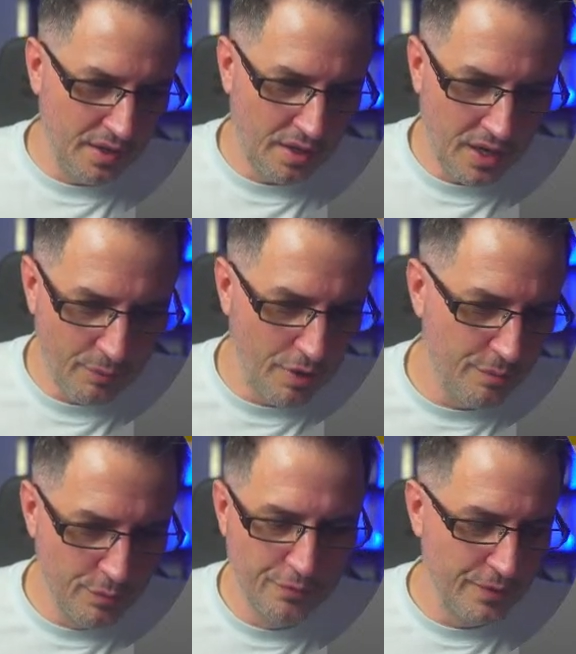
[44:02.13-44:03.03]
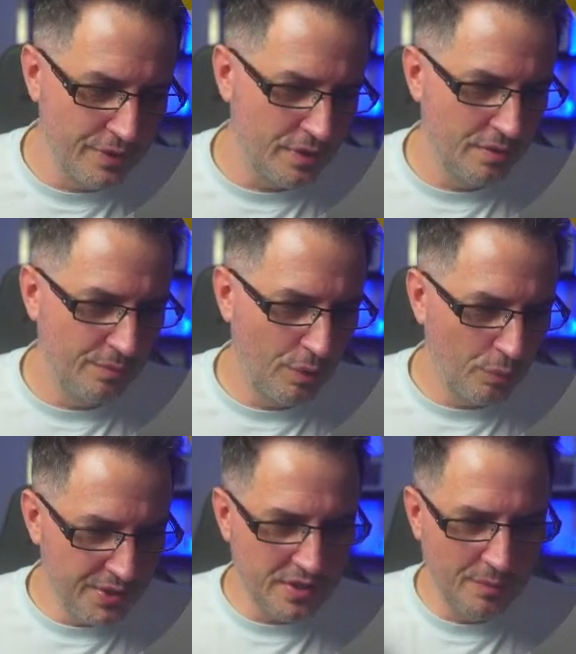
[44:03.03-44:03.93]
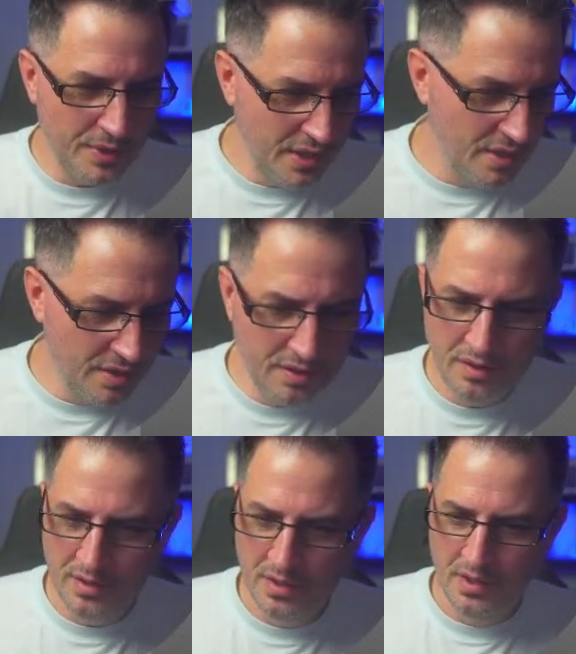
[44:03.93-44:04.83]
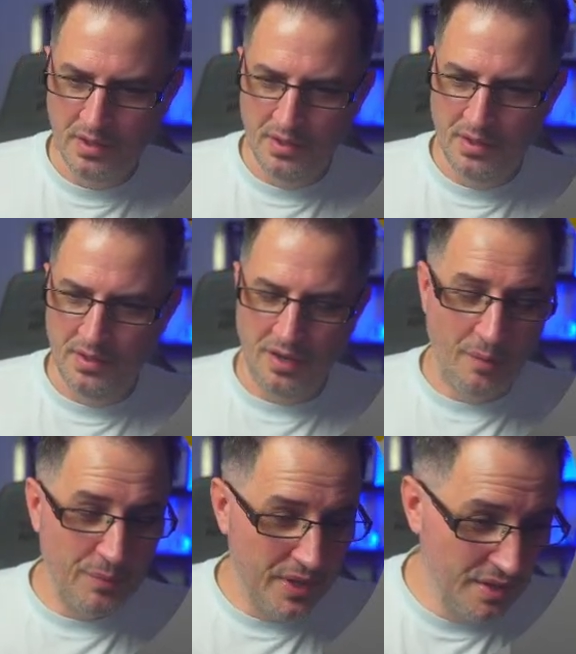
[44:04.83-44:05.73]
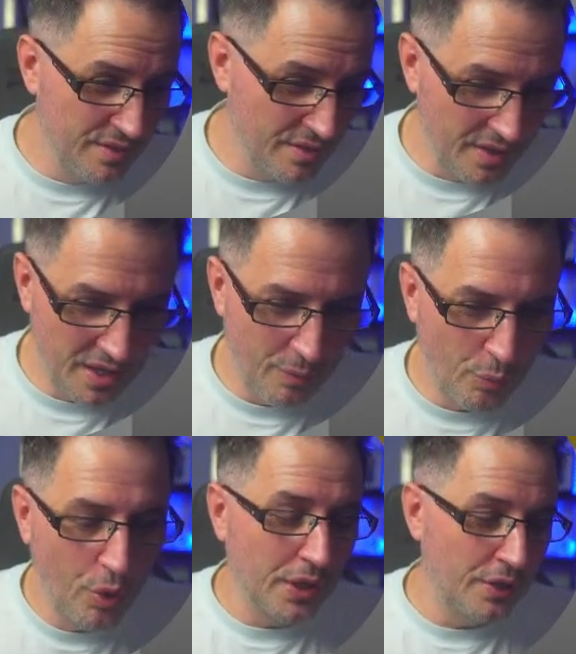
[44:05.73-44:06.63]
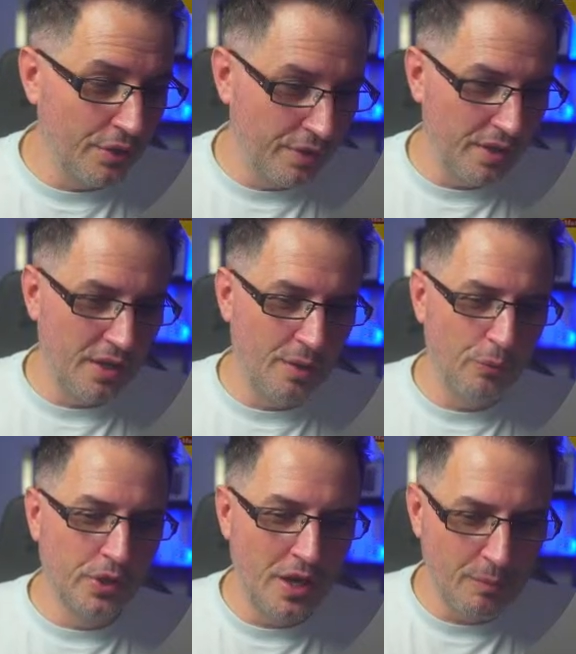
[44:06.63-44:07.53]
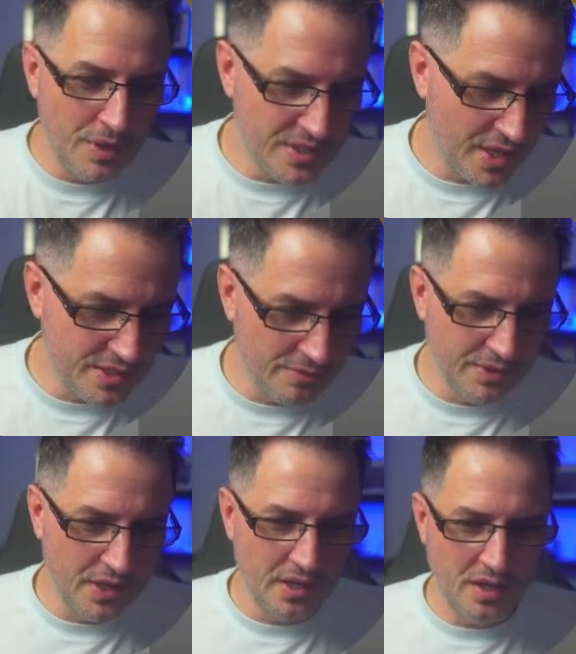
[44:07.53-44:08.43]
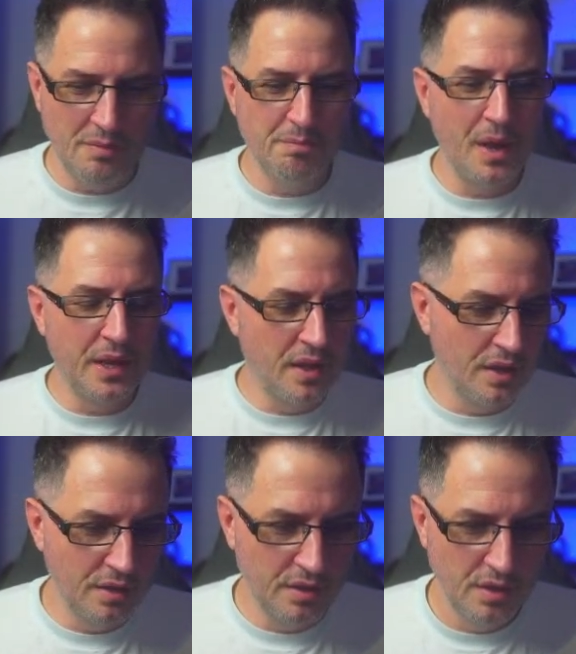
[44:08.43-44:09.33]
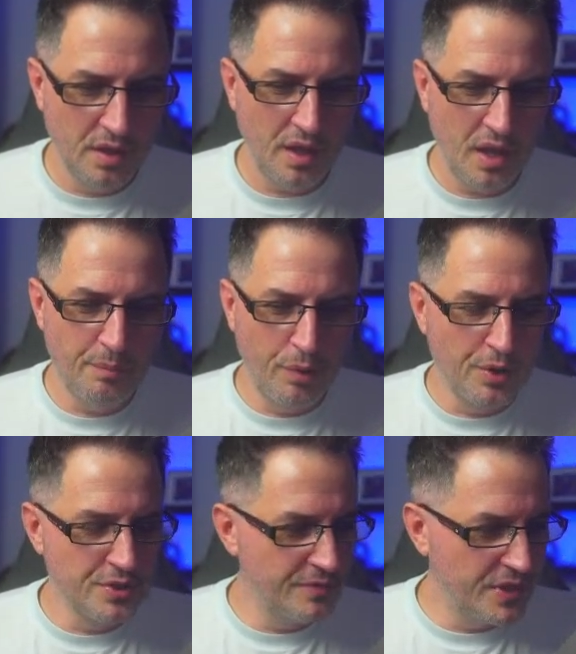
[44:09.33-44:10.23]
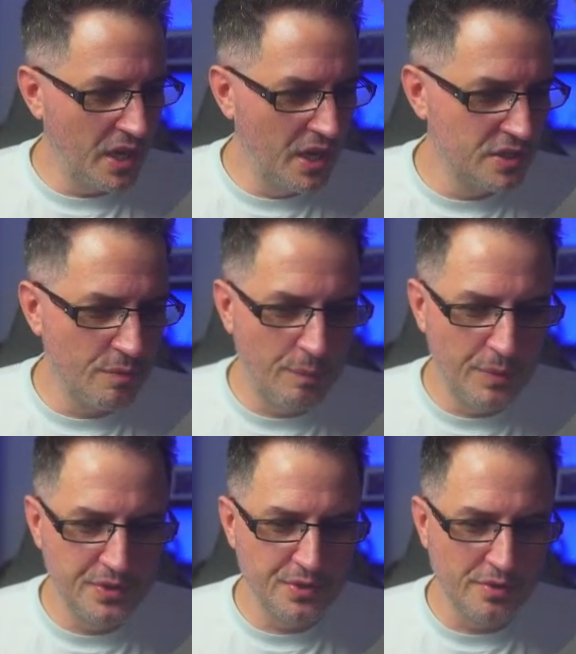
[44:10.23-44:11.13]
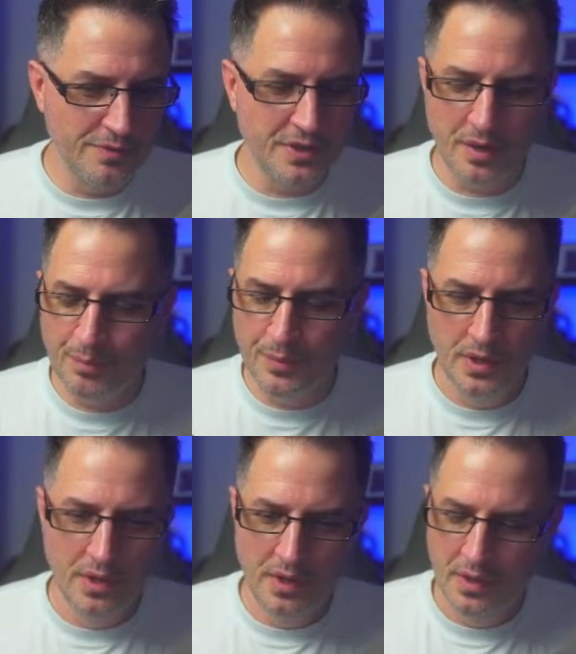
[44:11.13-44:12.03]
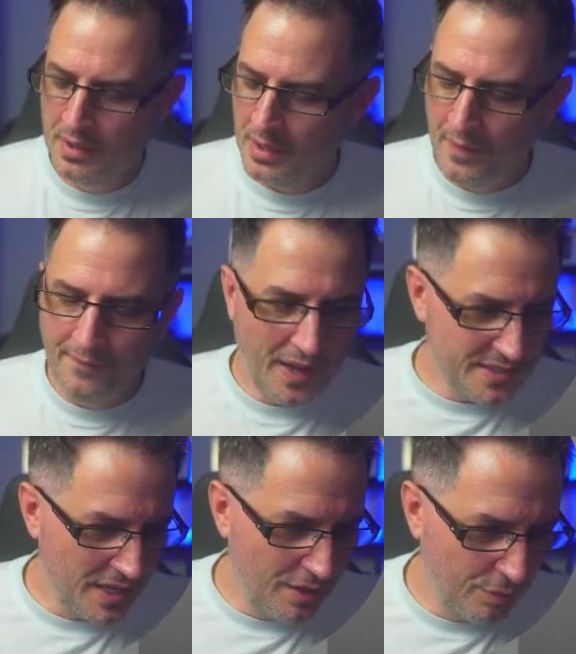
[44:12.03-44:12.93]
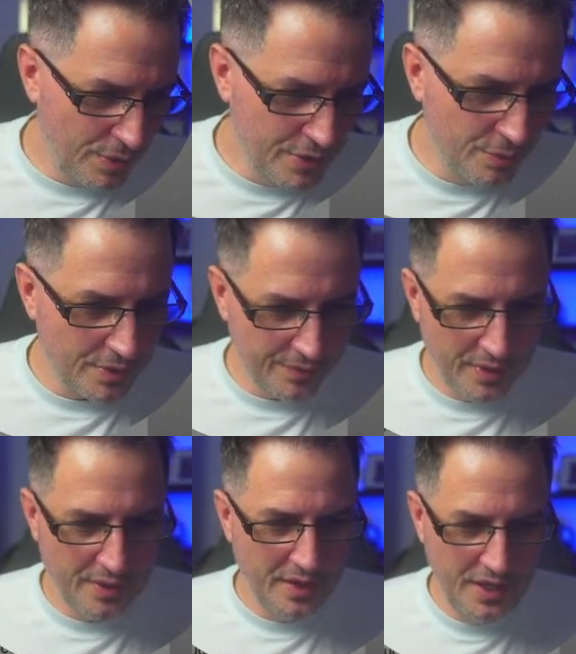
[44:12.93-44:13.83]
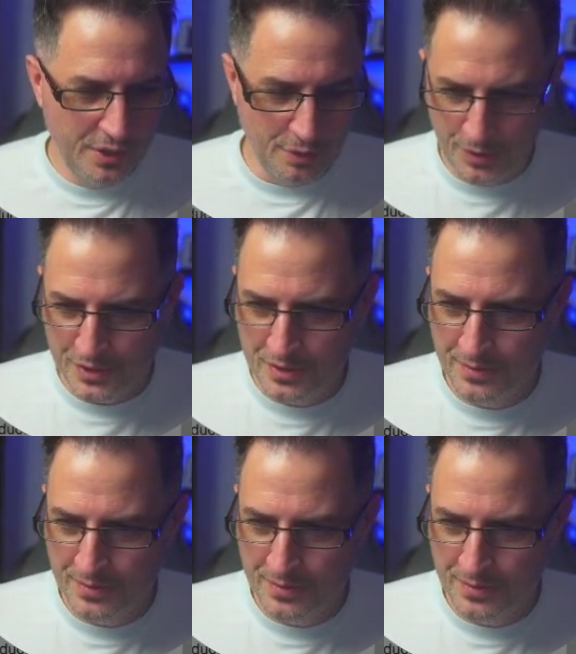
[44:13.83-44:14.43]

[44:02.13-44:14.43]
I won't move with it. But once I'm in and I'm working on it, and I'm looking at my stats every day, and I'm making a positive change to my business over time. And that's how we do it in e-commerce.